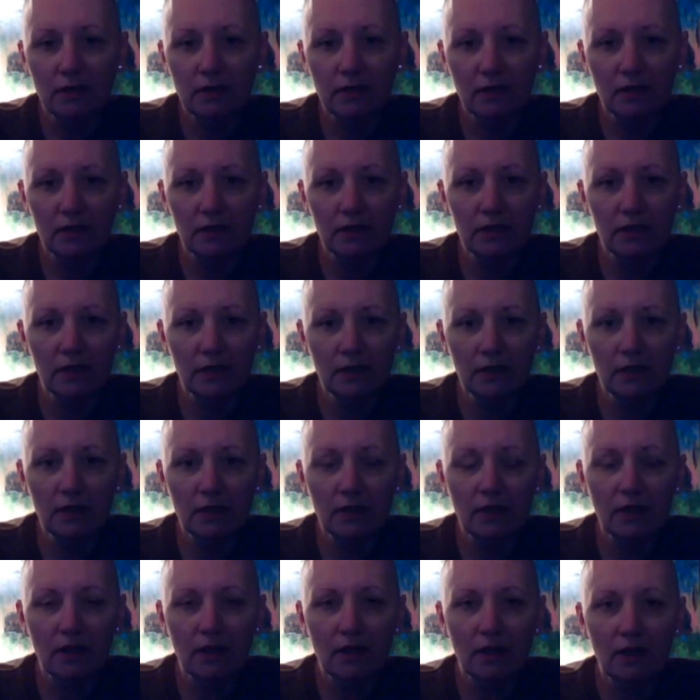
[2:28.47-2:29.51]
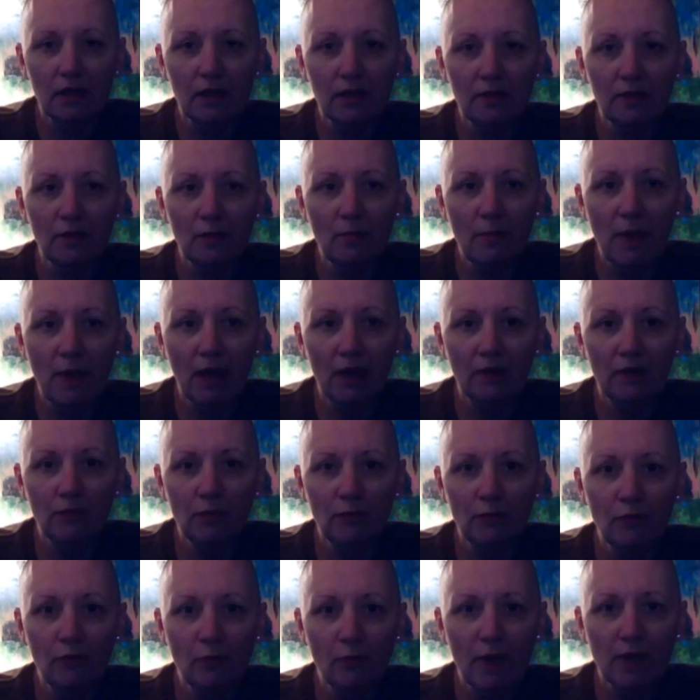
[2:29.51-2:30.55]
the amount of
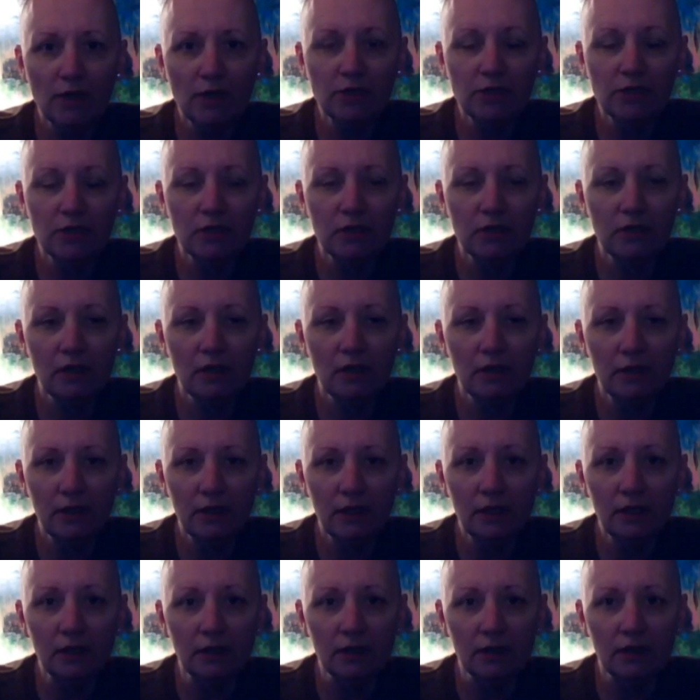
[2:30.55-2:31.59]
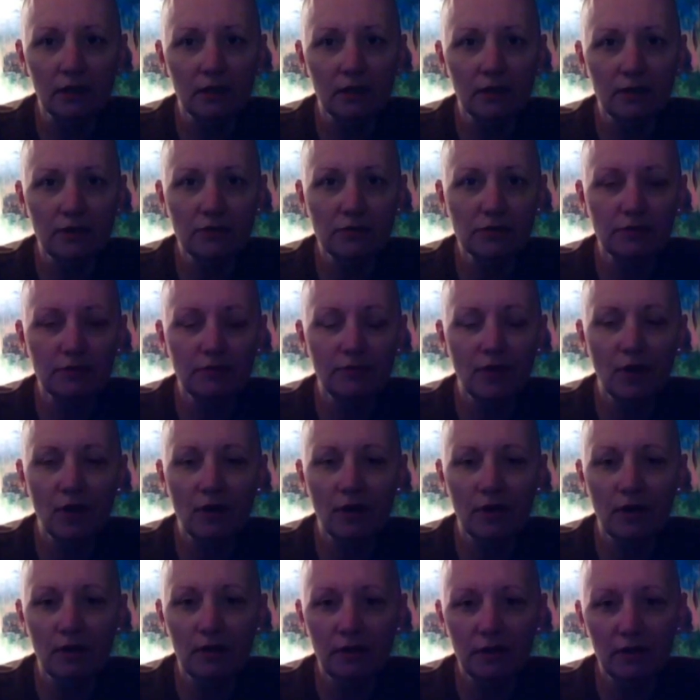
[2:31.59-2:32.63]
information, there's
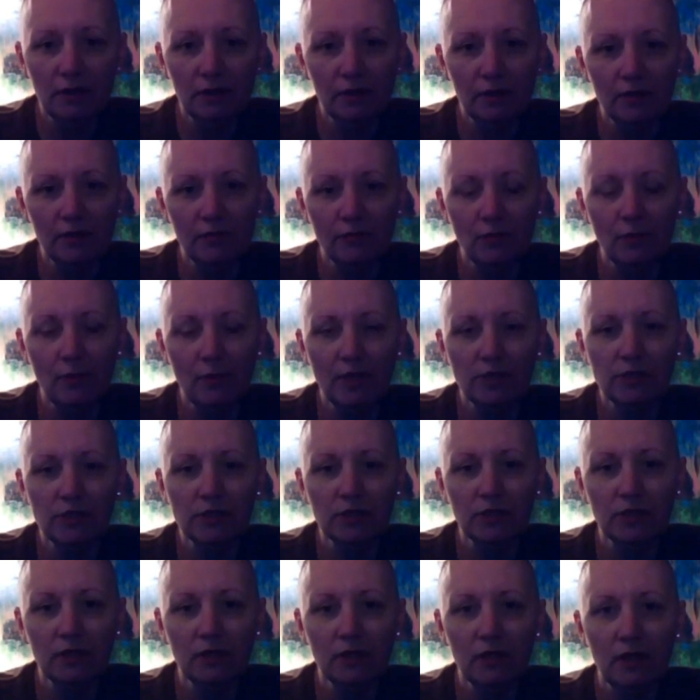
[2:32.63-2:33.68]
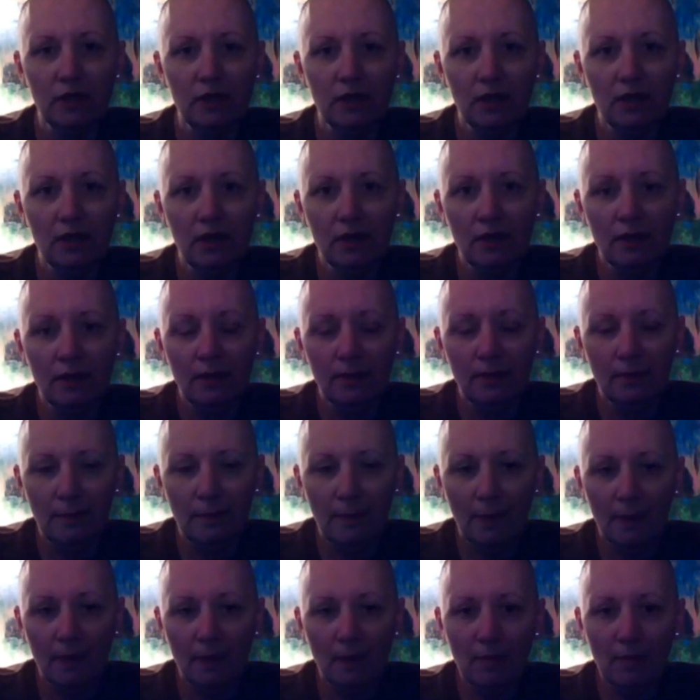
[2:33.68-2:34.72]
very little information
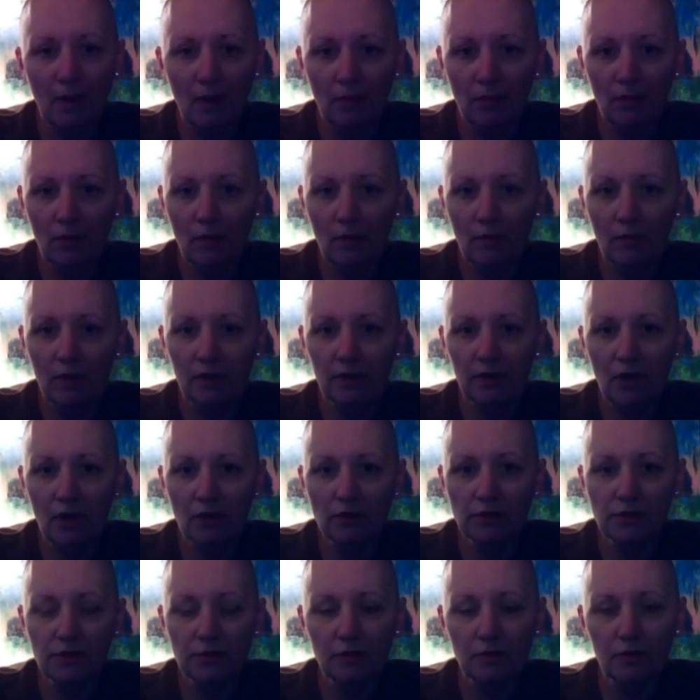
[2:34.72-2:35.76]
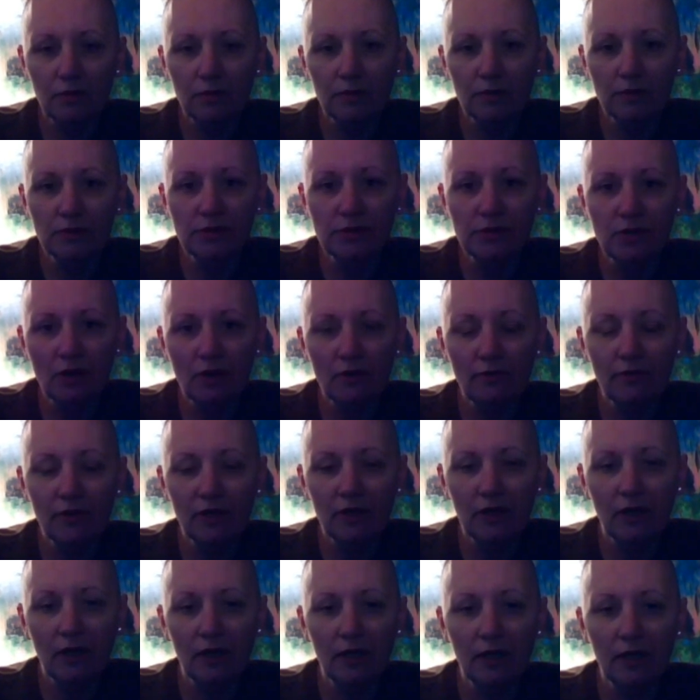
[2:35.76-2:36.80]
about what one goes through when they're
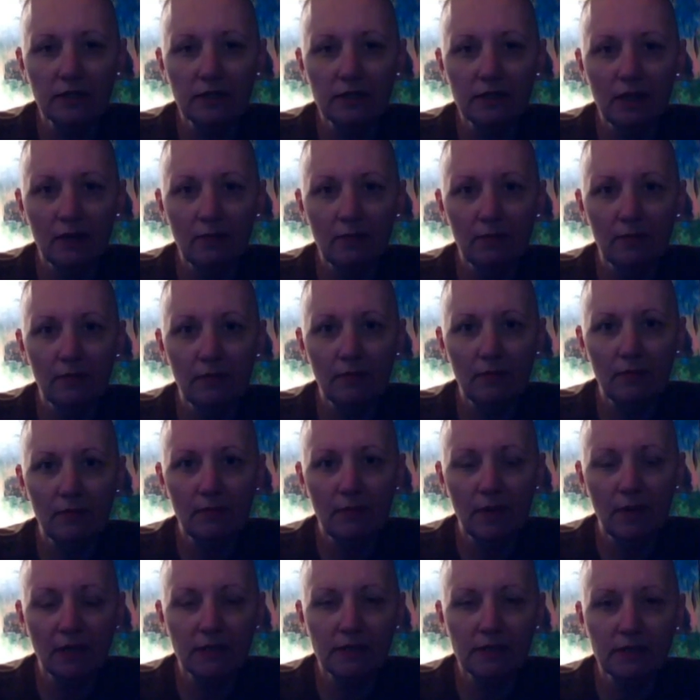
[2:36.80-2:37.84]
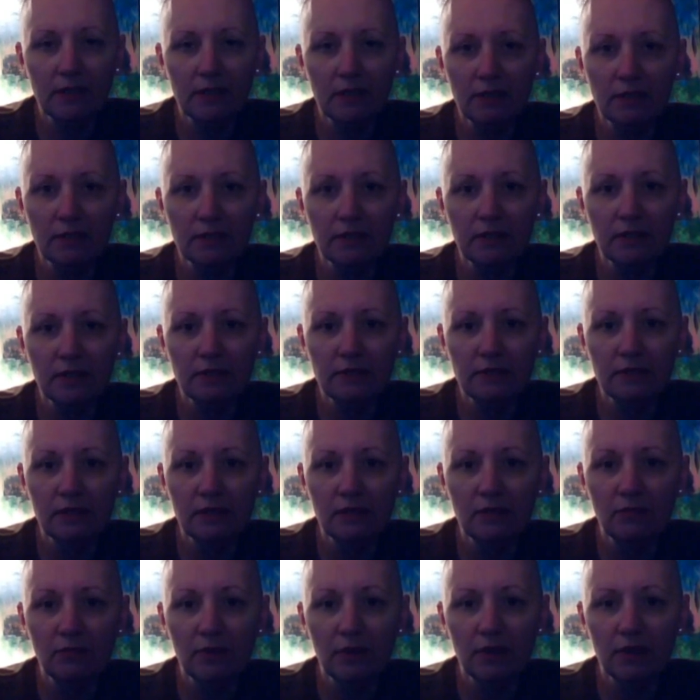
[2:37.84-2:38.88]
starving. And I guess that makes sense, doesn't
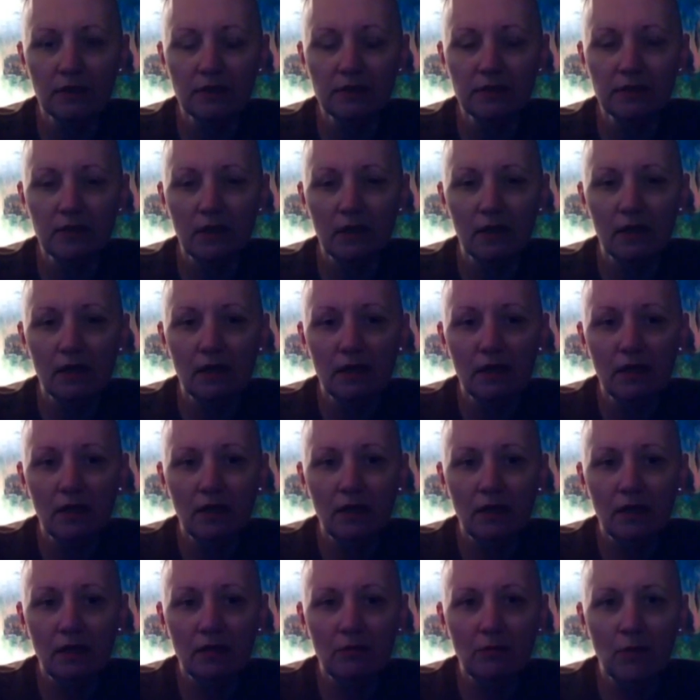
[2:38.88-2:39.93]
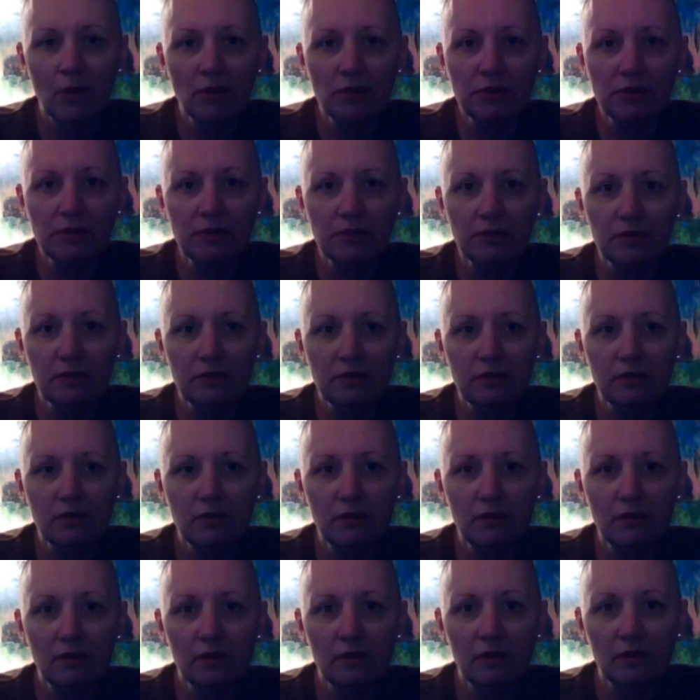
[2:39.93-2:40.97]
it? Because most
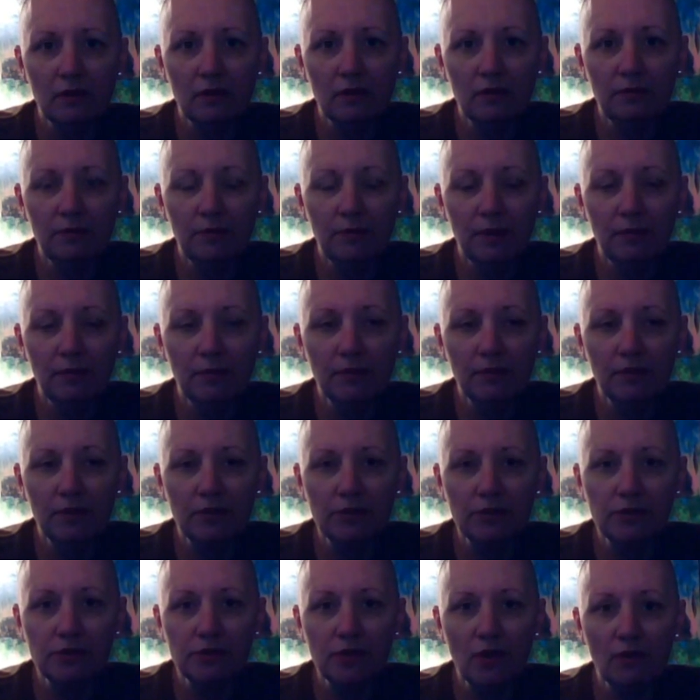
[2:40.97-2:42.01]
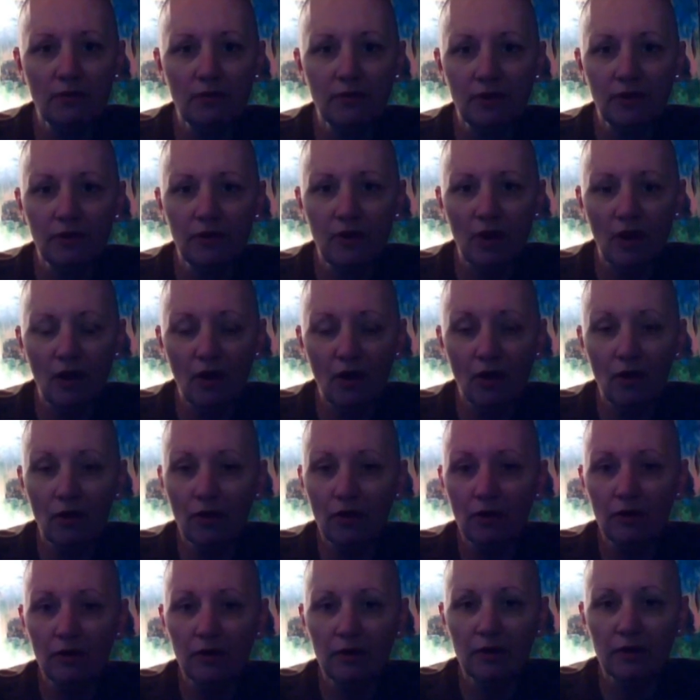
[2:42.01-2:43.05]
people that are starving are not
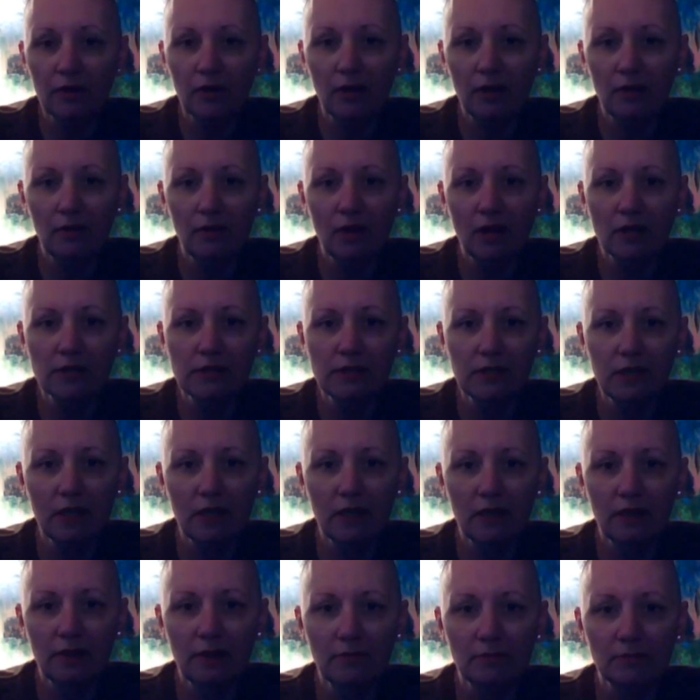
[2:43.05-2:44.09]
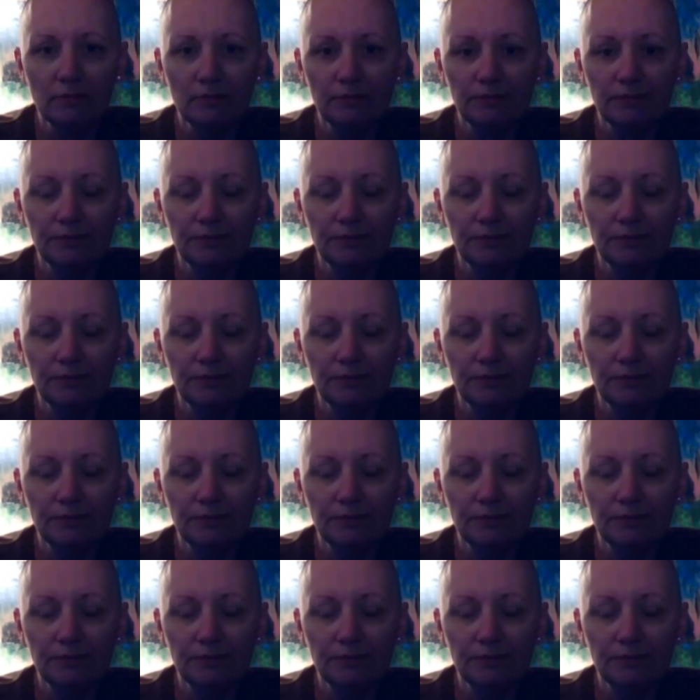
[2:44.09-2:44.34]
heard and they're not seen.